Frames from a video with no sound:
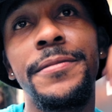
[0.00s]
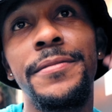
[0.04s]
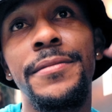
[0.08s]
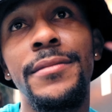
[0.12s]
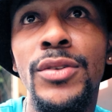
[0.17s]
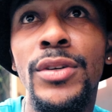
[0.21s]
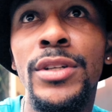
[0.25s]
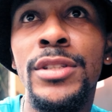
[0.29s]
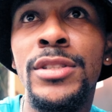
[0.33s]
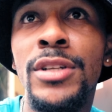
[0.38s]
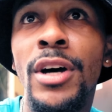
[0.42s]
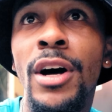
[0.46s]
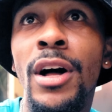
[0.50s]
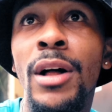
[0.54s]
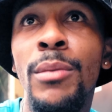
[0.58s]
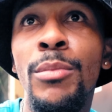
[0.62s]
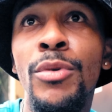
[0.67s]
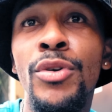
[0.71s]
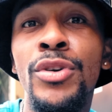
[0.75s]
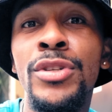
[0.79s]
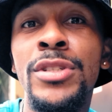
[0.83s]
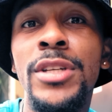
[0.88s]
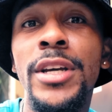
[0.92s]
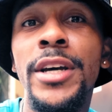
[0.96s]
but it's
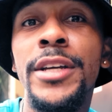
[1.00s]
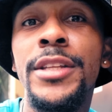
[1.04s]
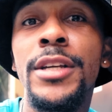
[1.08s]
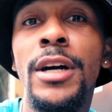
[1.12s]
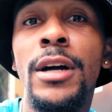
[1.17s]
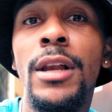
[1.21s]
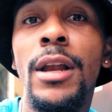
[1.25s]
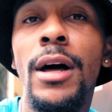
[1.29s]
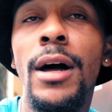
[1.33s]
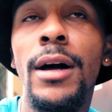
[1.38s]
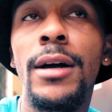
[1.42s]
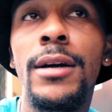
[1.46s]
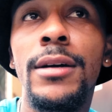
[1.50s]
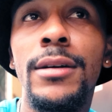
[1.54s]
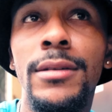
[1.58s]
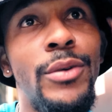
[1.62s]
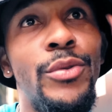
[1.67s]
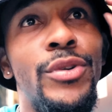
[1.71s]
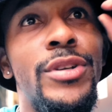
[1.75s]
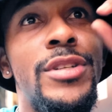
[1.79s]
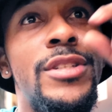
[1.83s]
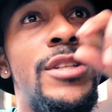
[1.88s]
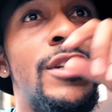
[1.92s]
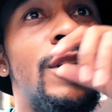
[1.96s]
almost 8 o'clock.
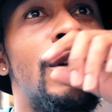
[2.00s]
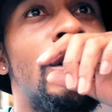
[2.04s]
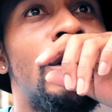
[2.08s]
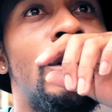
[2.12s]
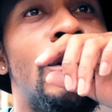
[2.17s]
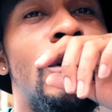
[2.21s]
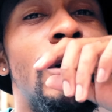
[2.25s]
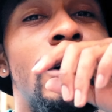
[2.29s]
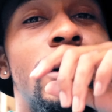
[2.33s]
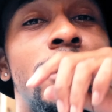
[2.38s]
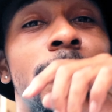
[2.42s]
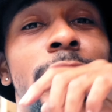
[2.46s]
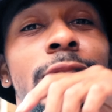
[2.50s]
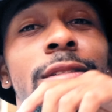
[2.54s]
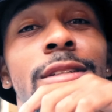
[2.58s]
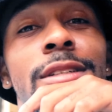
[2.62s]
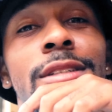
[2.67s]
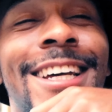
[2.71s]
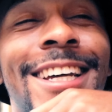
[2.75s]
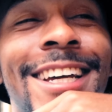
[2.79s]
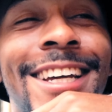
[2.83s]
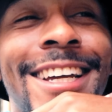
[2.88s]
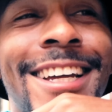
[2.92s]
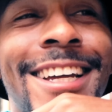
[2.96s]
We're still going.